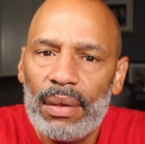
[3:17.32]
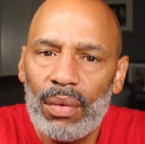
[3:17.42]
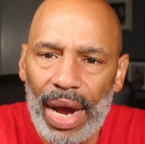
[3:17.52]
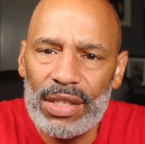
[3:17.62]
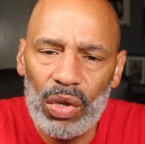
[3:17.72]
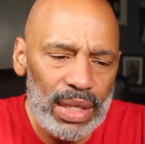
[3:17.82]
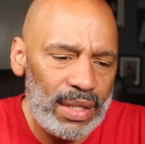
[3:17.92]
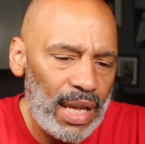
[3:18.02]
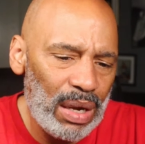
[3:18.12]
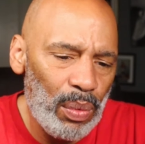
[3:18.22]
Right. So he
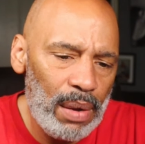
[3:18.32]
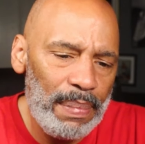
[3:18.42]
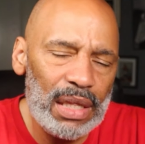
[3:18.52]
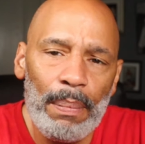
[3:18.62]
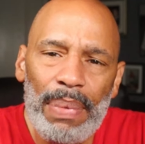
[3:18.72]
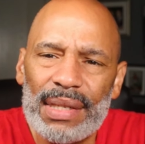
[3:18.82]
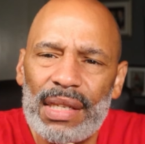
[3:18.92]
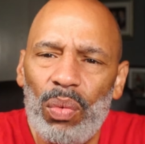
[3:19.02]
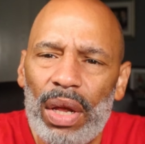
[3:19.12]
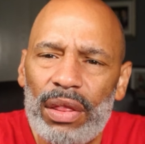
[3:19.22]
says, I want to beat the
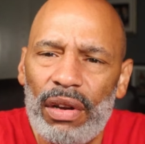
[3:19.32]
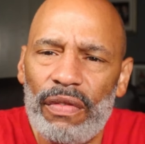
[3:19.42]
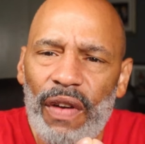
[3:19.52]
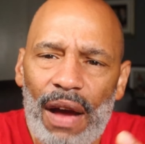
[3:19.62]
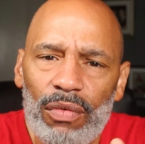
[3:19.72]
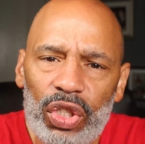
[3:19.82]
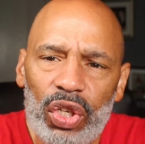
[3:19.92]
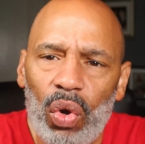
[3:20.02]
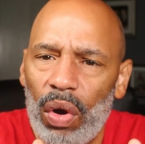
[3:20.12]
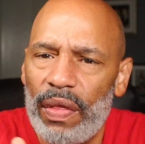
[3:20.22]
best at one thirty-five with
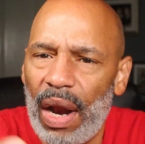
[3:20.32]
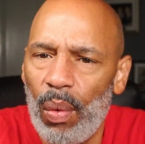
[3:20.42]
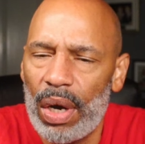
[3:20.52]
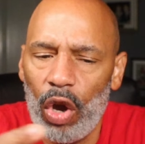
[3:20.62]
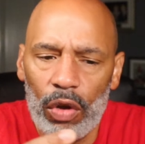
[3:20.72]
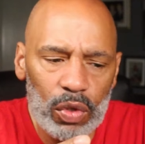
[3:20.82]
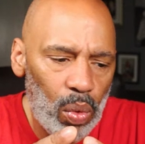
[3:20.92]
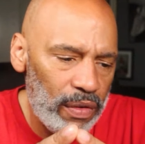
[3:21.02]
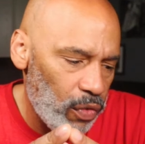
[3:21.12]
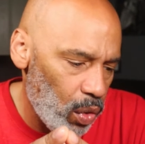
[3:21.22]
Shakur. Then I want to go up to
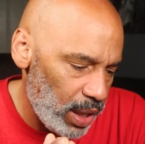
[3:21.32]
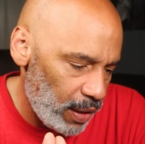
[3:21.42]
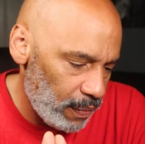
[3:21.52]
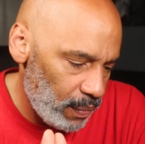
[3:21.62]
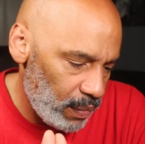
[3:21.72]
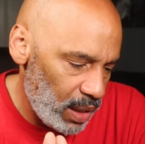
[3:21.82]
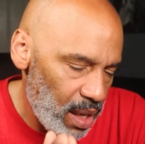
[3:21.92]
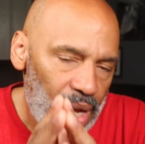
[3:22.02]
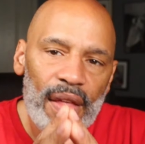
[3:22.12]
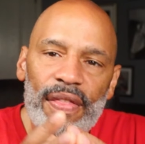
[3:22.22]
one forty.
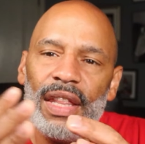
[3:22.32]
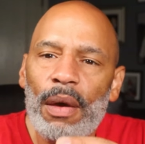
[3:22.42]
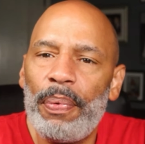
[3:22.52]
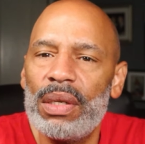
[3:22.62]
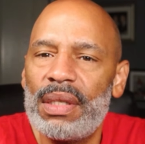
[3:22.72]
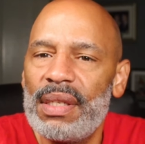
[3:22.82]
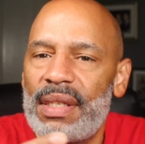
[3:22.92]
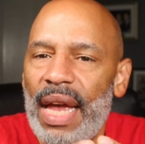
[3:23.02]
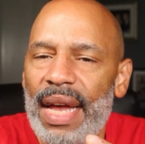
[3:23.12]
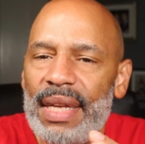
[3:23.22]
Then the person
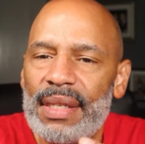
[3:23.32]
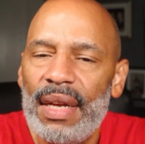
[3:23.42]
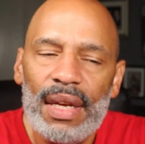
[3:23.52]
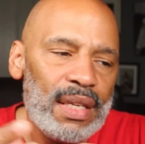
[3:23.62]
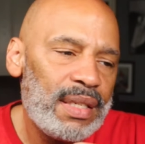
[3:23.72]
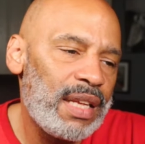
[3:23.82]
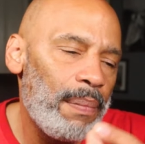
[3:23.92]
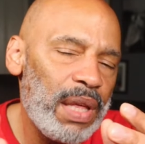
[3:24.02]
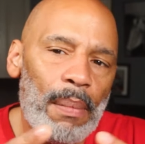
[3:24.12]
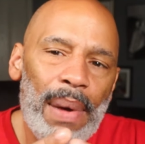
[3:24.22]
says
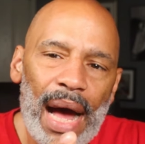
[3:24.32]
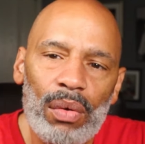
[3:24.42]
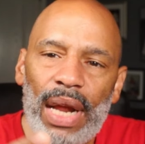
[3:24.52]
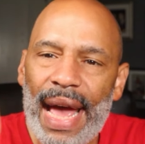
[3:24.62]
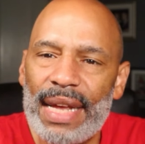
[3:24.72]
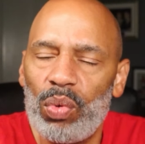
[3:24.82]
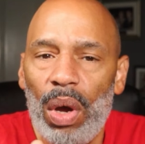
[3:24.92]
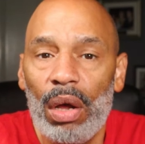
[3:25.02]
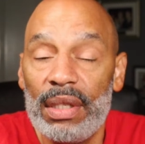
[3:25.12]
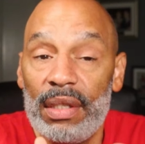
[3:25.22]
something about as
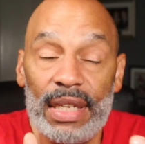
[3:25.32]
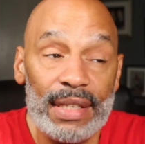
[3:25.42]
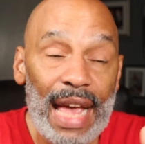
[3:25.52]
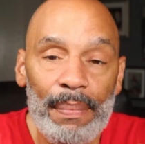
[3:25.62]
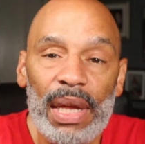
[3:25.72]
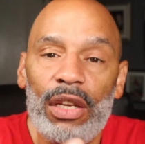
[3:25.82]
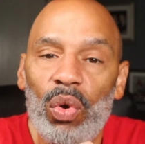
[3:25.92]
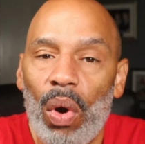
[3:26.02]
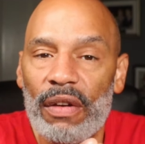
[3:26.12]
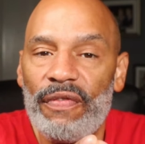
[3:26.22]
well, does that mean
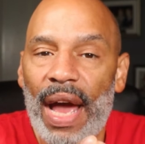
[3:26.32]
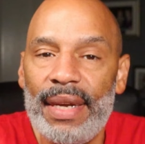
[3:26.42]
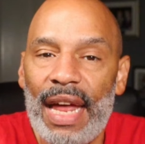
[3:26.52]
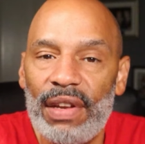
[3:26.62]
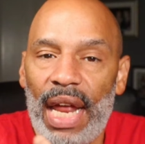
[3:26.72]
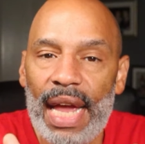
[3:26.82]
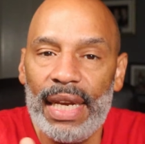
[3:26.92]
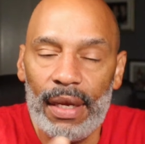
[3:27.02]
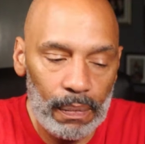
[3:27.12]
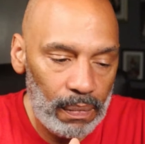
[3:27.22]
you want to fight Devin
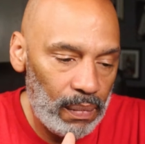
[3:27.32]
Haney?